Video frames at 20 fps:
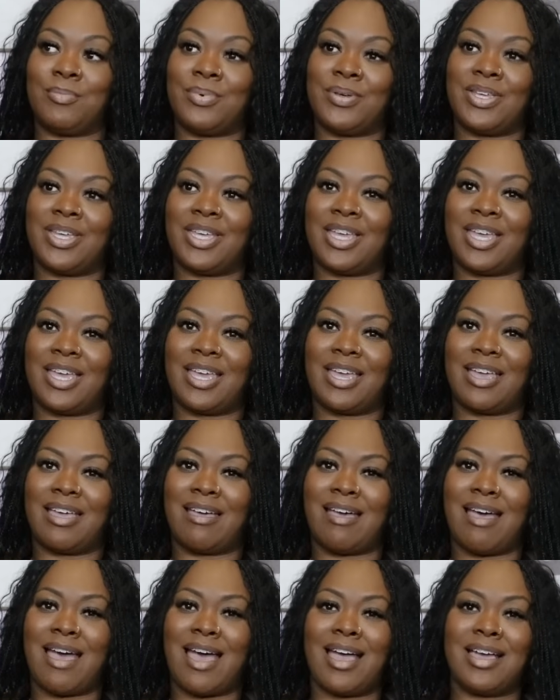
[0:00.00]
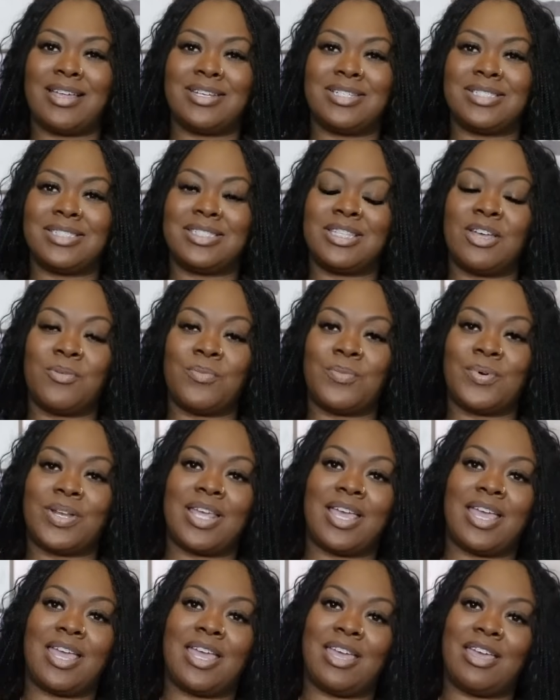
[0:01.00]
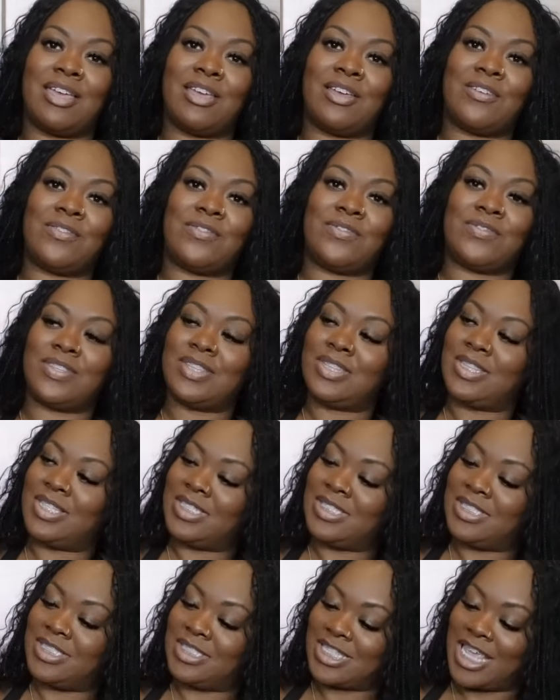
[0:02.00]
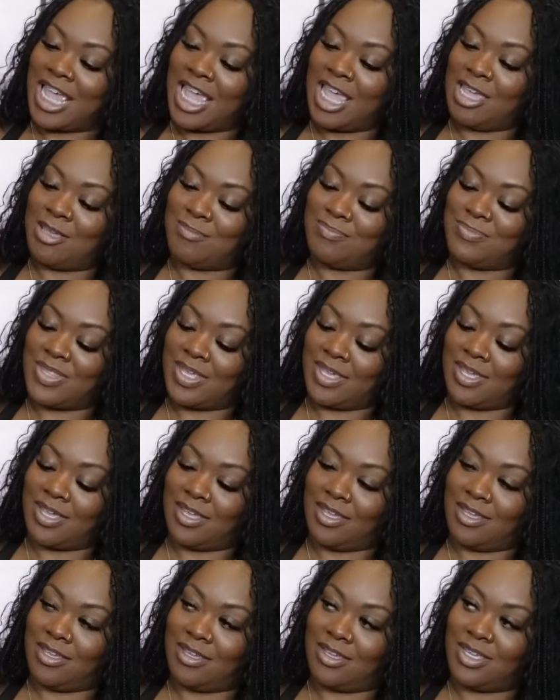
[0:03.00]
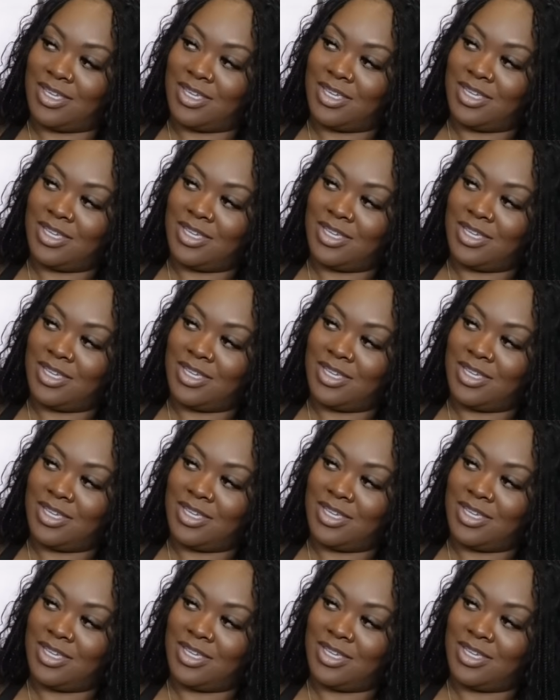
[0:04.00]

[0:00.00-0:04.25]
but I just don't want to have the same thing.